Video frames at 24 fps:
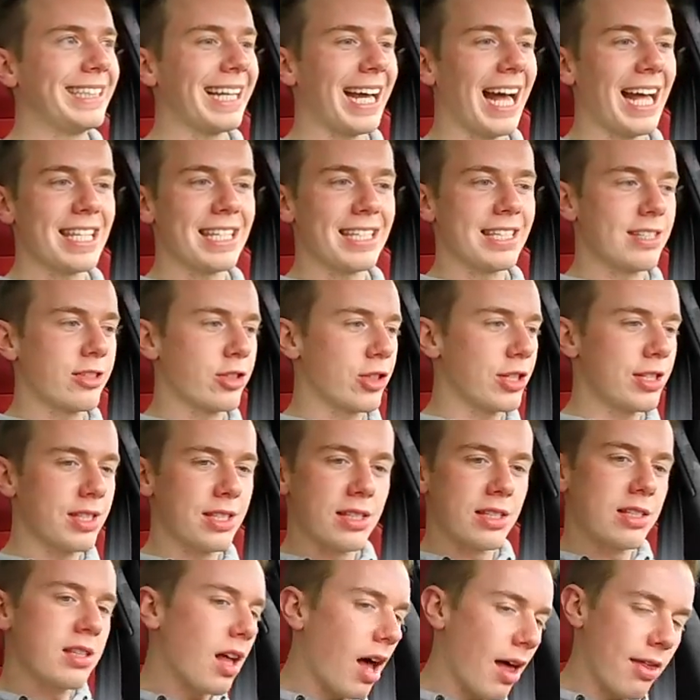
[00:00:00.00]
has
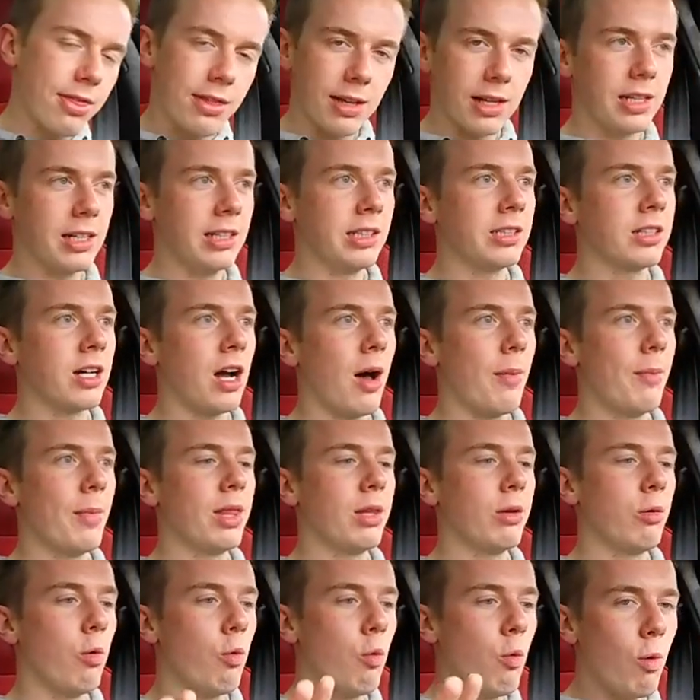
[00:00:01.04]
just nothing in
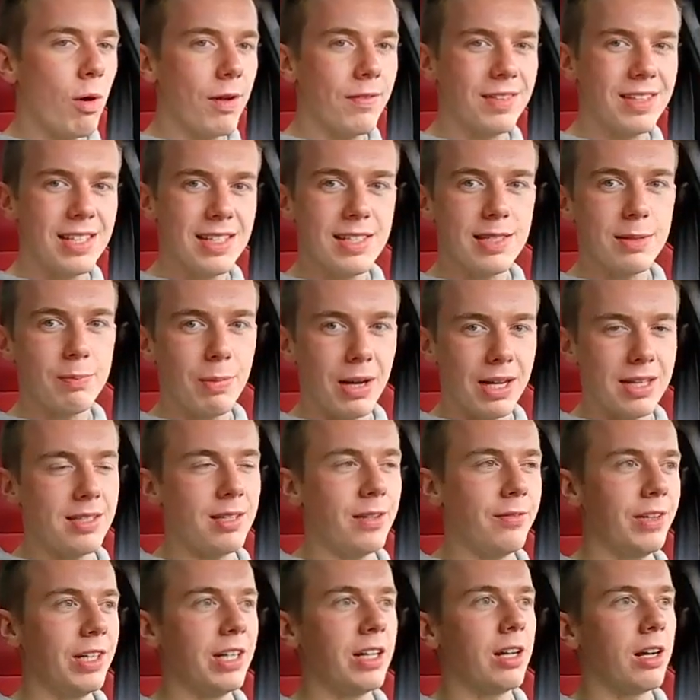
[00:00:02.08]
common with this
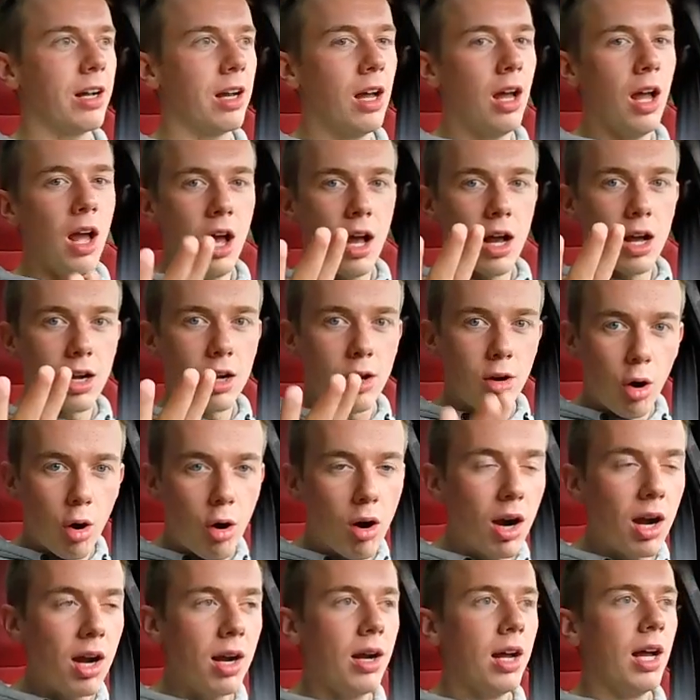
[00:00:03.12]
specific
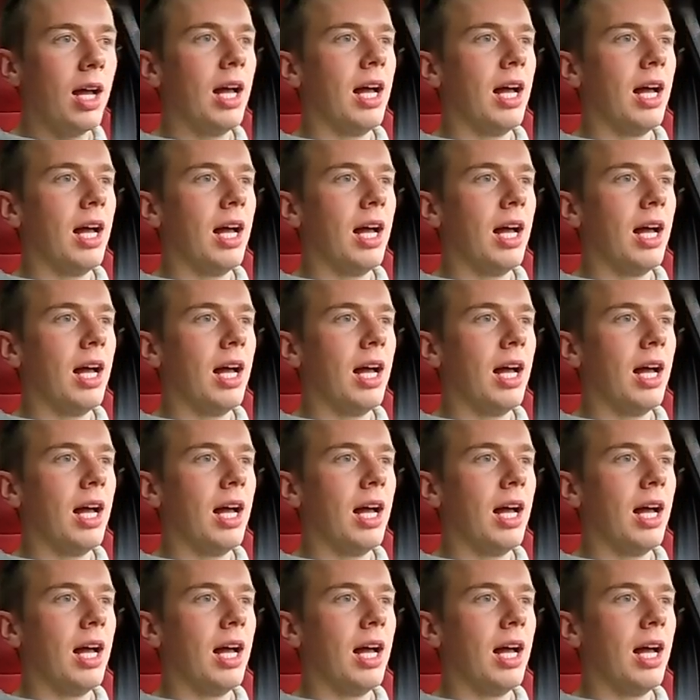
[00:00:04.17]
car.